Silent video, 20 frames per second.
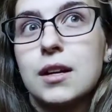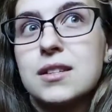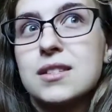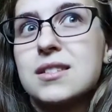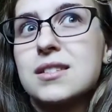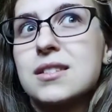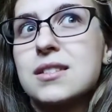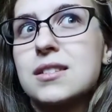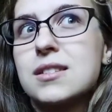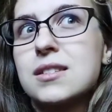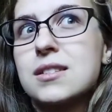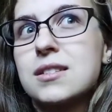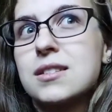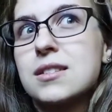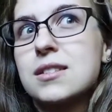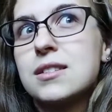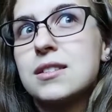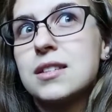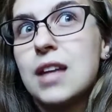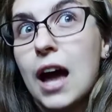
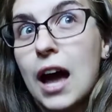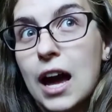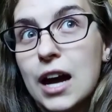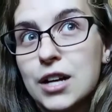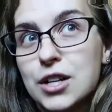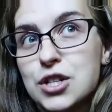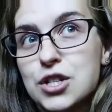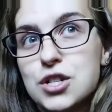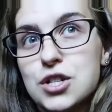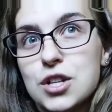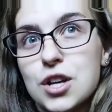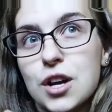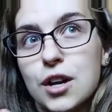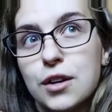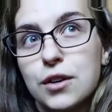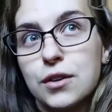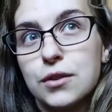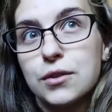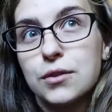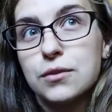stash
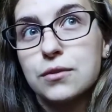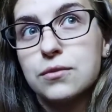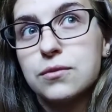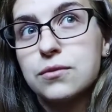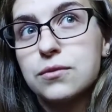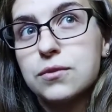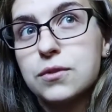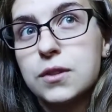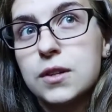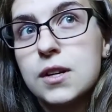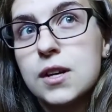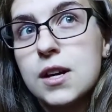of